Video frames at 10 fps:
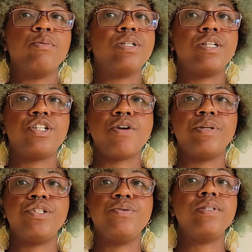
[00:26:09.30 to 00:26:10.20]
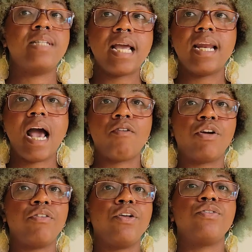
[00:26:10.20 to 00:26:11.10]
was determined to stay in
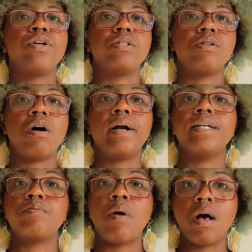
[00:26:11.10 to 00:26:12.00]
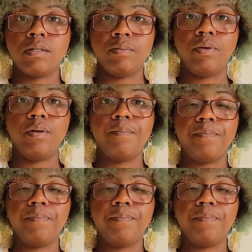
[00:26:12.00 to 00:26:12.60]
Africville for as long as possible.